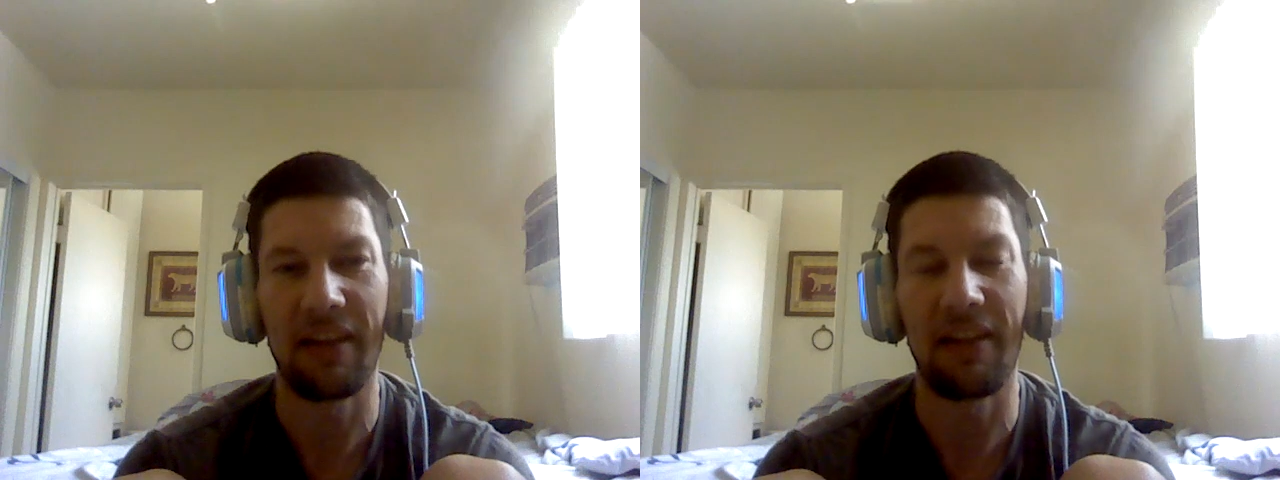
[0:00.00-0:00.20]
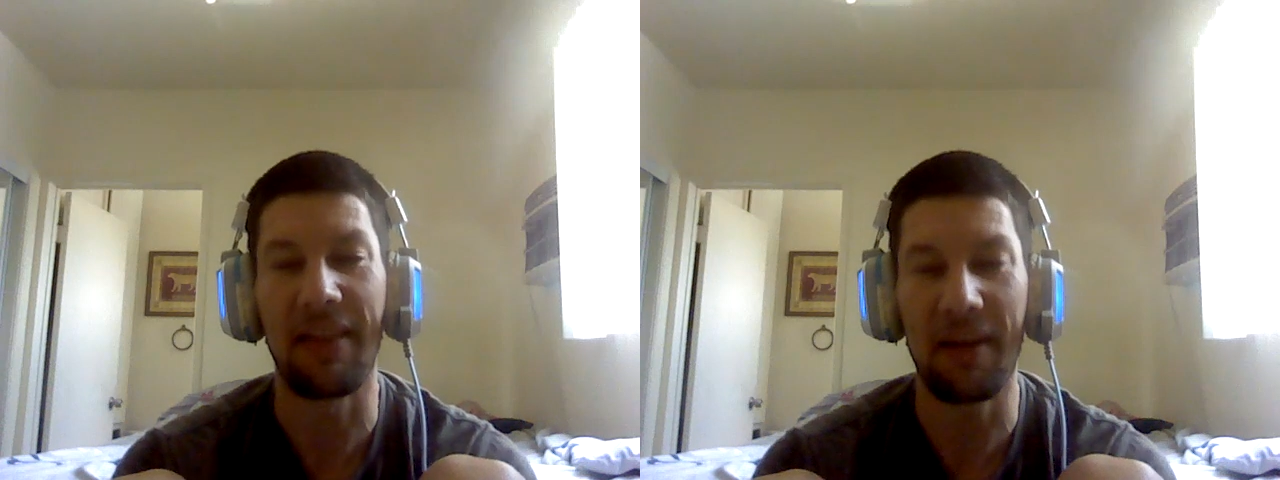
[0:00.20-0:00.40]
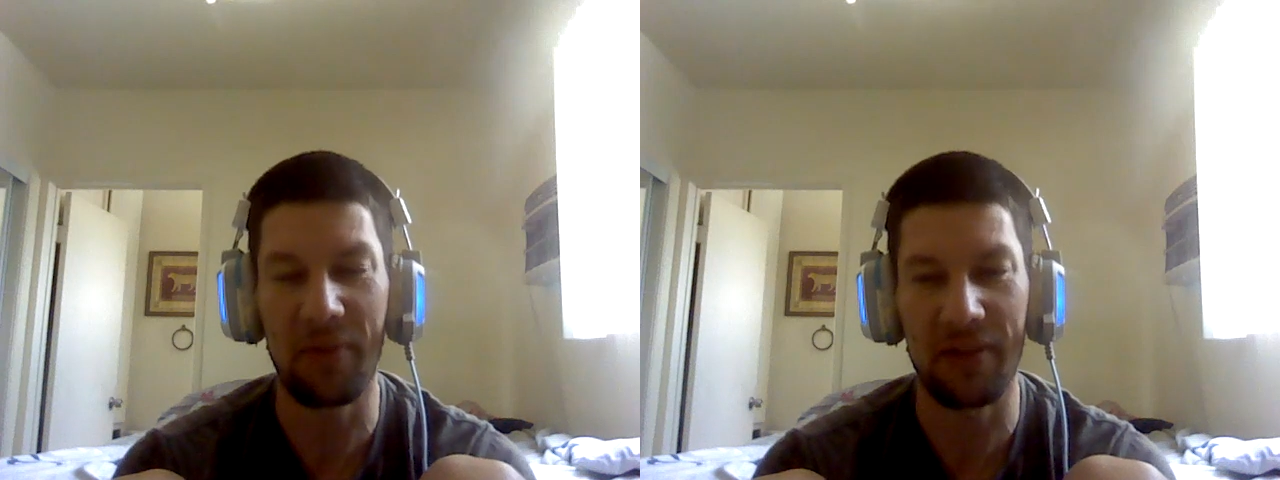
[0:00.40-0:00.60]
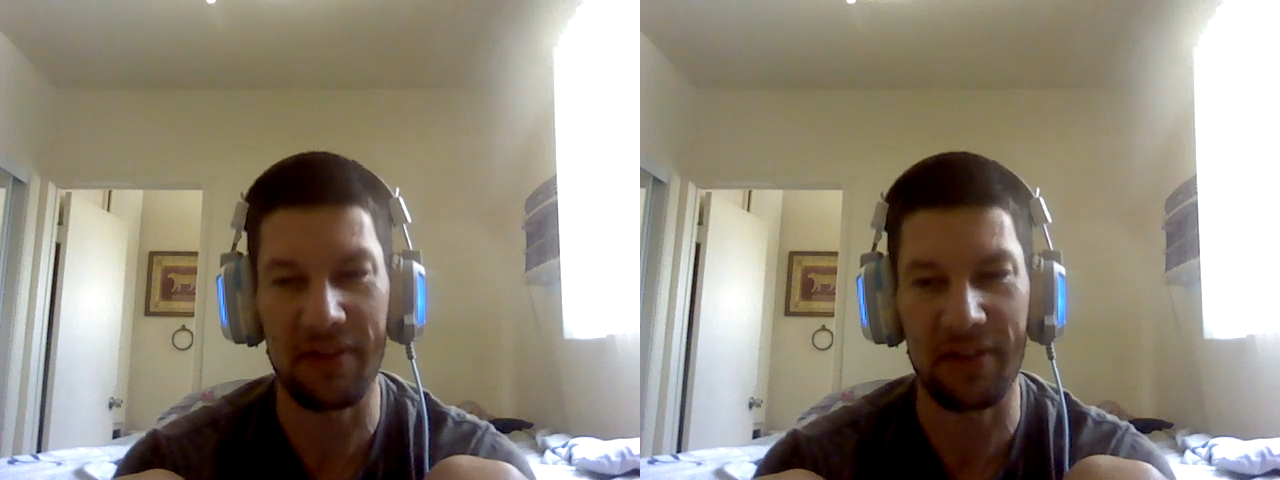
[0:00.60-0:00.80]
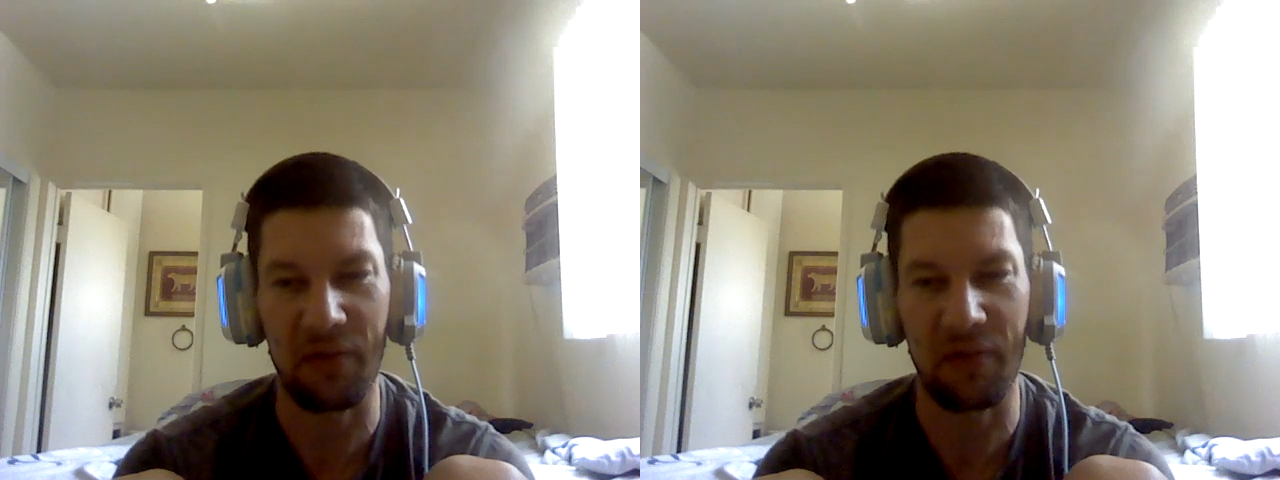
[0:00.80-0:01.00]
then put the
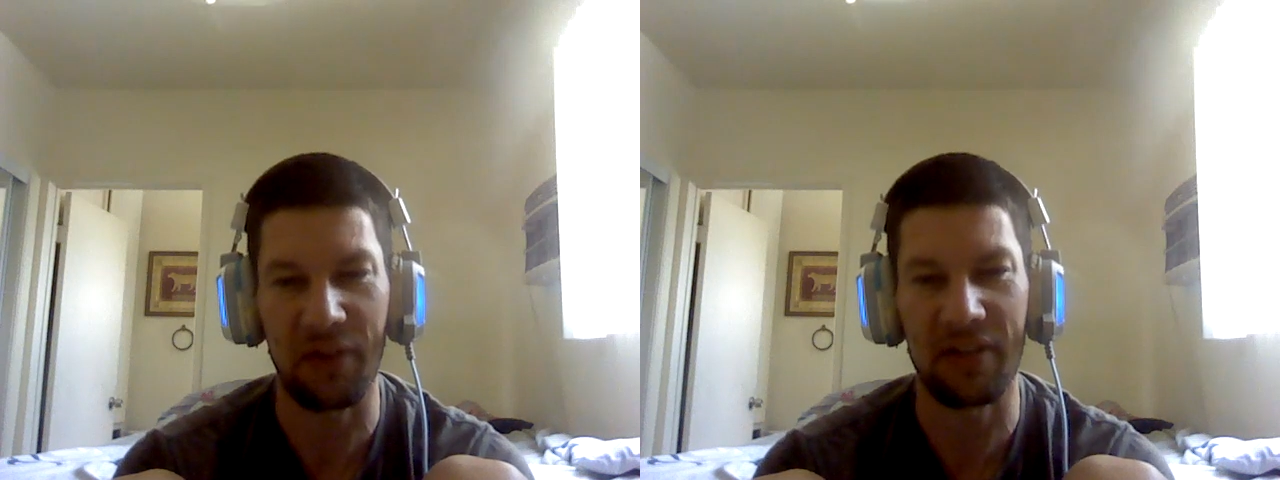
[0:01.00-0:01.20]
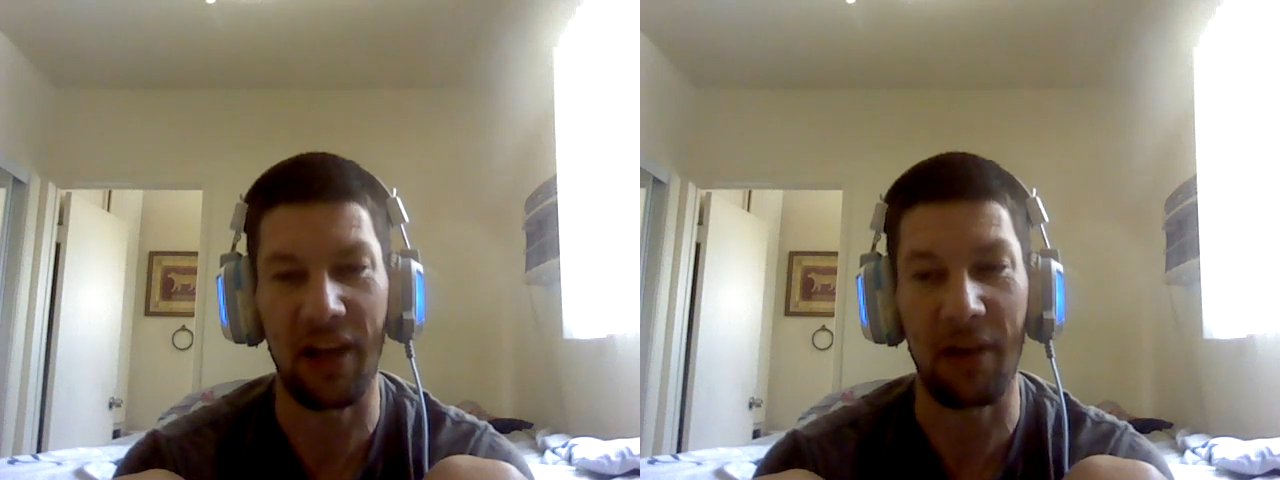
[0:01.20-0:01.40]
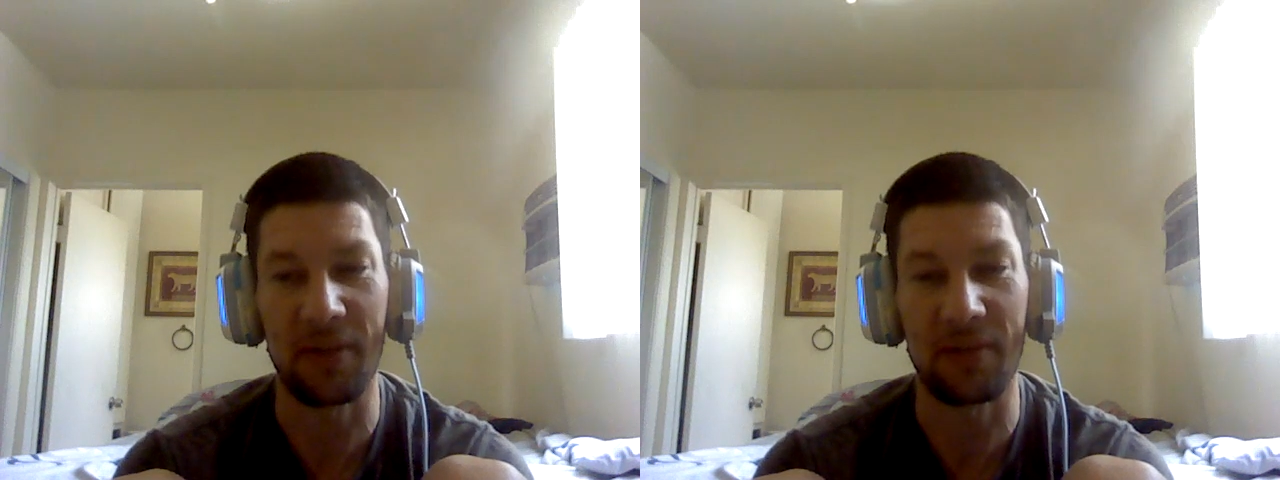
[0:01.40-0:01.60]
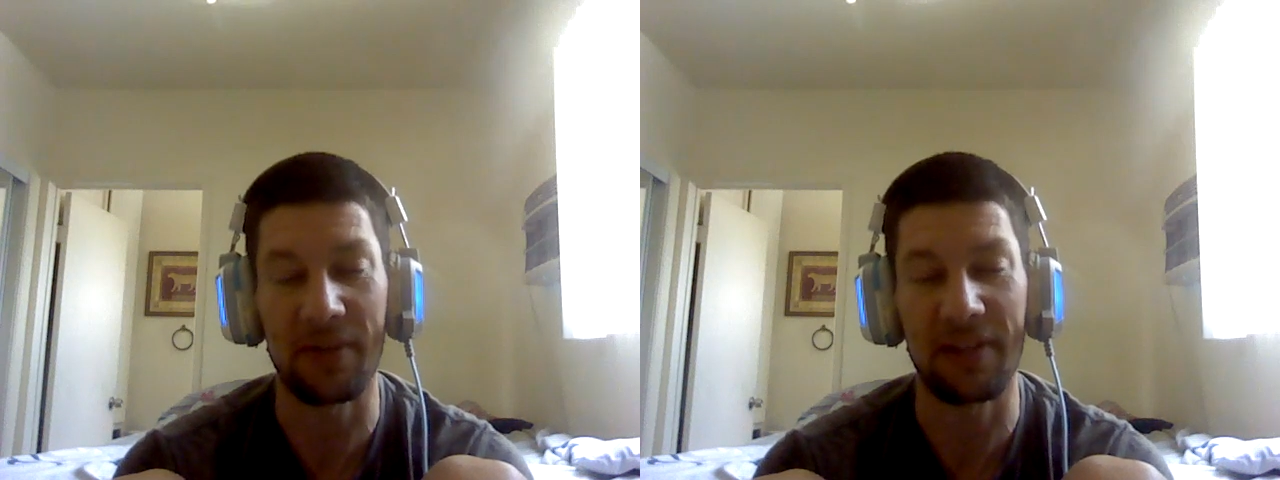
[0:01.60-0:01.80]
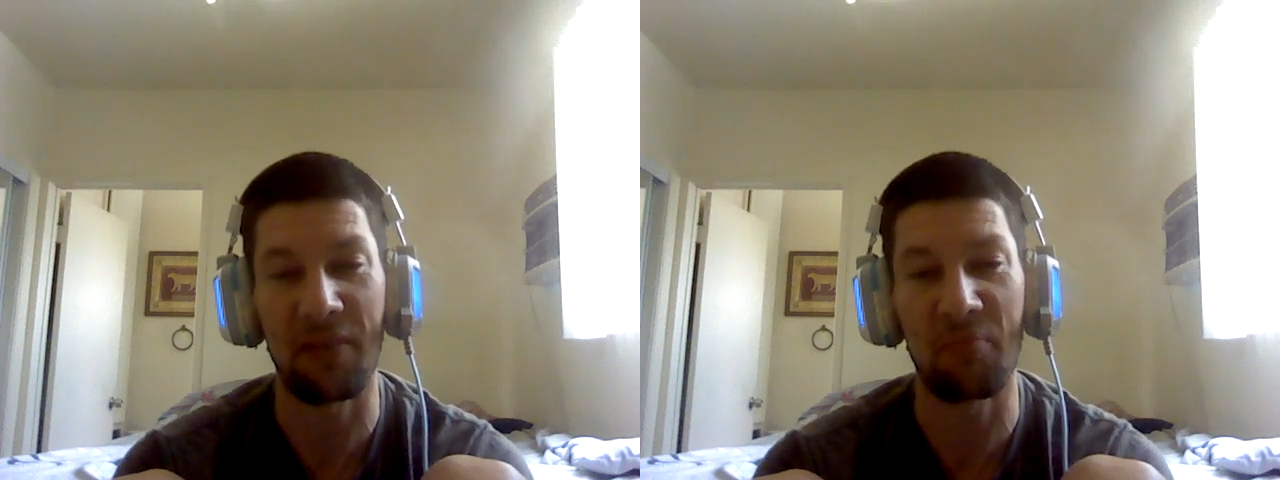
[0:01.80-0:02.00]
stuff on the top, because
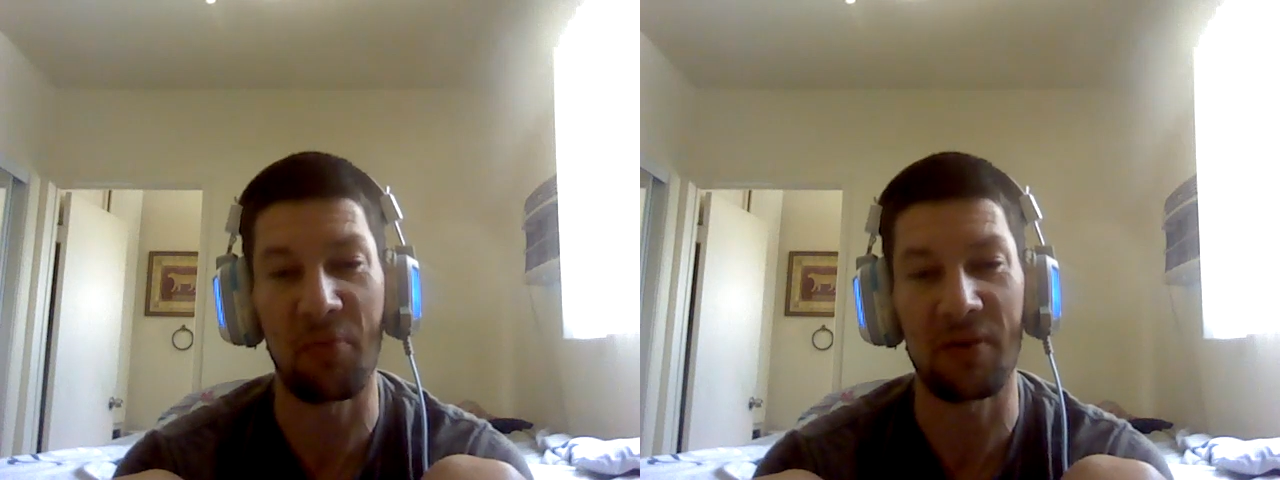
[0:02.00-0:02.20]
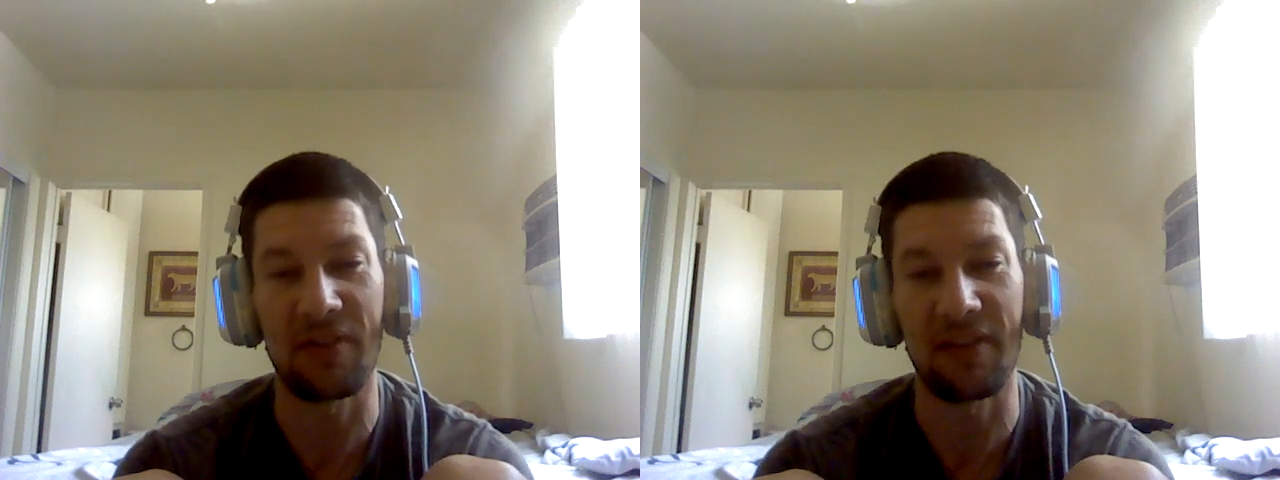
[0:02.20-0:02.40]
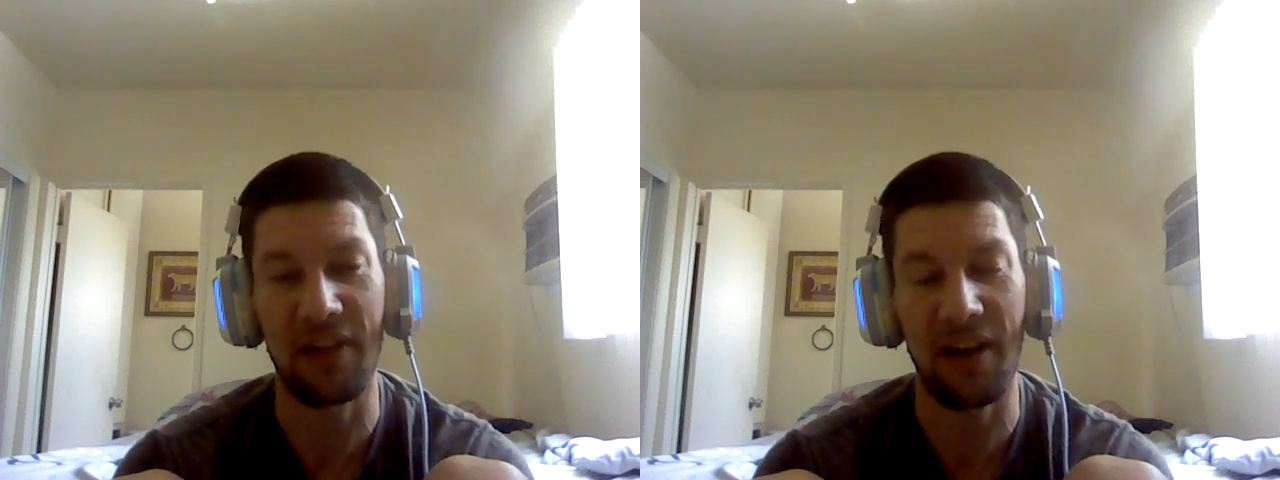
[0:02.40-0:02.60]
once I have boards on the